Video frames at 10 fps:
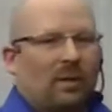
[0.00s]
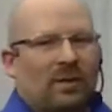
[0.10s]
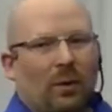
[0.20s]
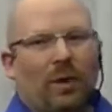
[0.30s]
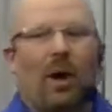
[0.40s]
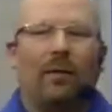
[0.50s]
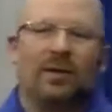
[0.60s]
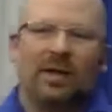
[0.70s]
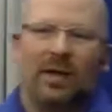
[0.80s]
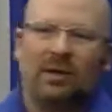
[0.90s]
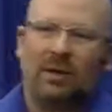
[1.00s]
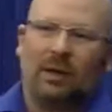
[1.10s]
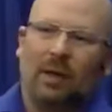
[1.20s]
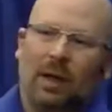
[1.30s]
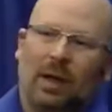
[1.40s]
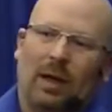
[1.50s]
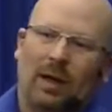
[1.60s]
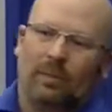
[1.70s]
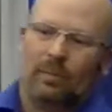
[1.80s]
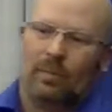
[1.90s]
so the conversation,
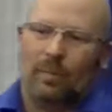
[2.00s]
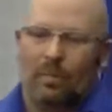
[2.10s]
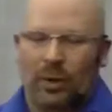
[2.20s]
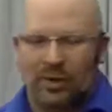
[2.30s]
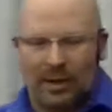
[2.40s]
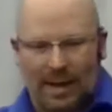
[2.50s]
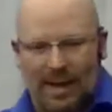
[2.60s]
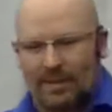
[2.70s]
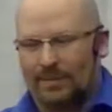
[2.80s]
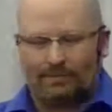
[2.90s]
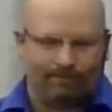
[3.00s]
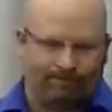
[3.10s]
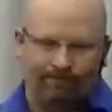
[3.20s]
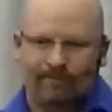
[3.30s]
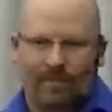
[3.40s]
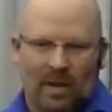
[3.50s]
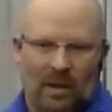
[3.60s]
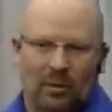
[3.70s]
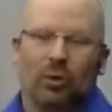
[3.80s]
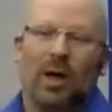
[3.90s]
bridging that
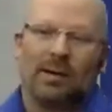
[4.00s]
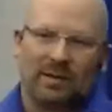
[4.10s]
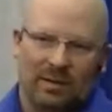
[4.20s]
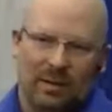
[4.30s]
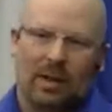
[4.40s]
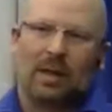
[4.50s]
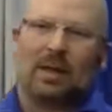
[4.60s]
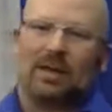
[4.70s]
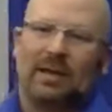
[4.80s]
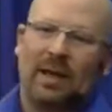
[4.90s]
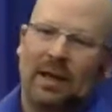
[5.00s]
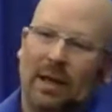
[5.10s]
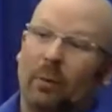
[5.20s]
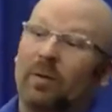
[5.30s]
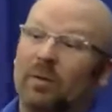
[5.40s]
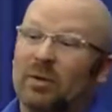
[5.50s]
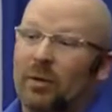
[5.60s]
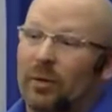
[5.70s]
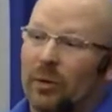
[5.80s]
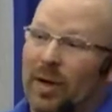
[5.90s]
trust, can take anywhere from 2
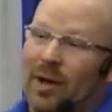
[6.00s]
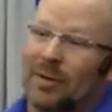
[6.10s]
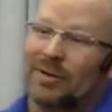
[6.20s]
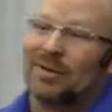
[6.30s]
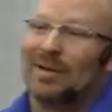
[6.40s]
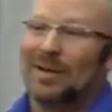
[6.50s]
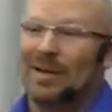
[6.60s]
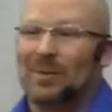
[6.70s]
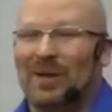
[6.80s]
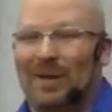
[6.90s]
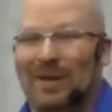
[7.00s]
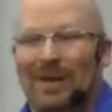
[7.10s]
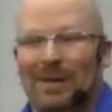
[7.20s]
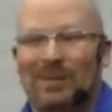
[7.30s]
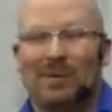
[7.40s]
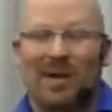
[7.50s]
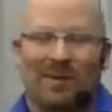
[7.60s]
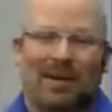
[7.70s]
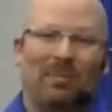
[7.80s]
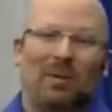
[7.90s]
to 3 hours, because
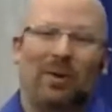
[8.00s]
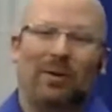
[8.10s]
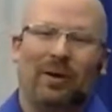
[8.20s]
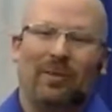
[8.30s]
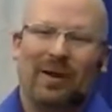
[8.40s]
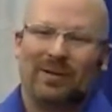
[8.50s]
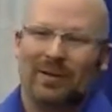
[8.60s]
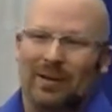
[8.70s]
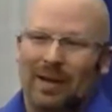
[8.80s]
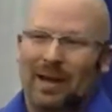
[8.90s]
sometimes I can be mother confessor.